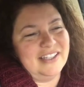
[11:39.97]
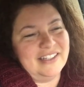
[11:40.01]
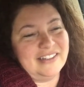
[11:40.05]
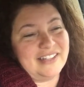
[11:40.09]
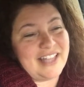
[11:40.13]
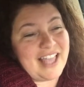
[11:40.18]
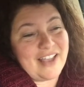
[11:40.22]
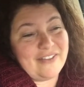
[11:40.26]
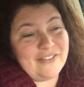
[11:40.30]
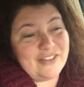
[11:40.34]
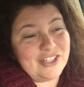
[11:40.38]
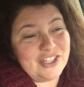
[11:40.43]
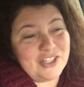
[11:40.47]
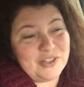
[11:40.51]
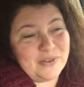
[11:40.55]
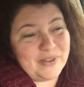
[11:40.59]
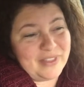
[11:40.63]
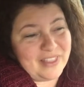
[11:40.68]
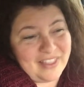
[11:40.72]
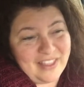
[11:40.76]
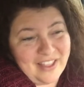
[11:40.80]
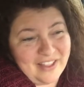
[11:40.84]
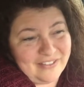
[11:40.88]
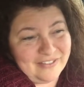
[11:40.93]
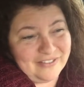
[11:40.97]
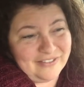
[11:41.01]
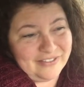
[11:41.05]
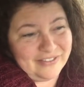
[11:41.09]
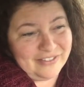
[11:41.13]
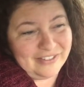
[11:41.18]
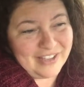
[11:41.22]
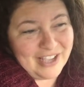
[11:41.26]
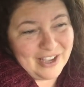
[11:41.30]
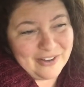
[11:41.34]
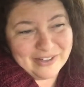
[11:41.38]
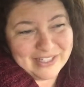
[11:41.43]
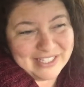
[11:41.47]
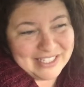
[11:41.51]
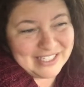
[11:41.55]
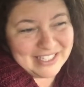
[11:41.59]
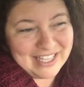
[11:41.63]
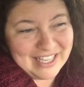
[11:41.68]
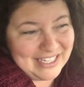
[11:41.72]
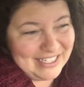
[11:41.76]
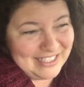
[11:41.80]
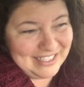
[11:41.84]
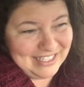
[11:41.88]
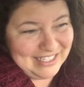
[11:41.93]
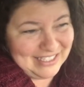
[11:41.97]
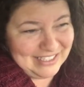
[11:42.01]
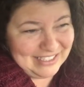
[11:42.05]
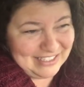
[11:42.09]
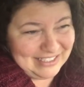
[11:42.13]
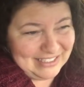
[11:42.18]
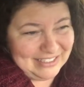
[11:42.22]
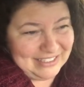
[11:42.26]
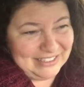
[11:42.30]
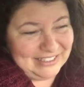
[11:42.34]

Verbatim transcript: lavish you with love. How exciting.